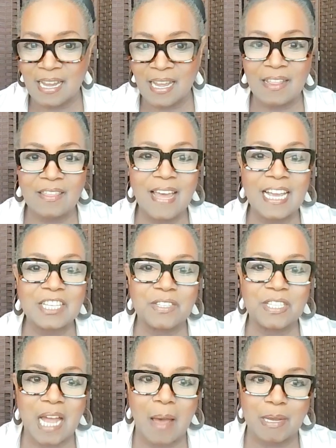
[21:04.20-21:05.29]
eyes.
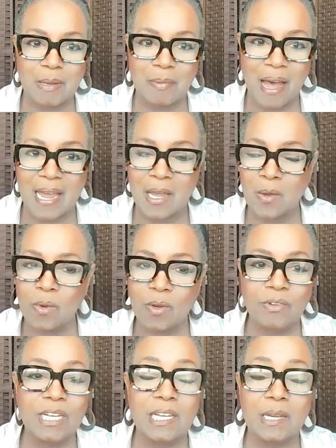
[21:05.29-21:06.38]
Thanks for stopping
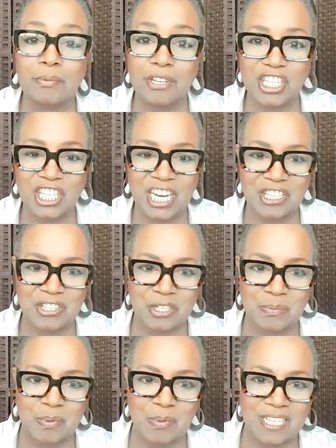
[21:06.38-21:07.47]
by. We really
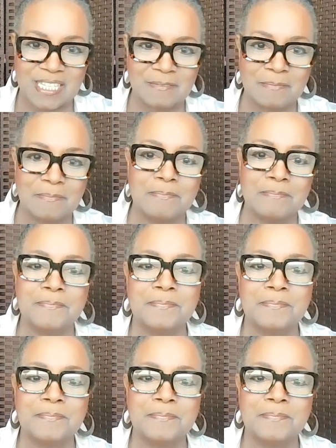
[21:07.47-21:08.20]
appreciate your support.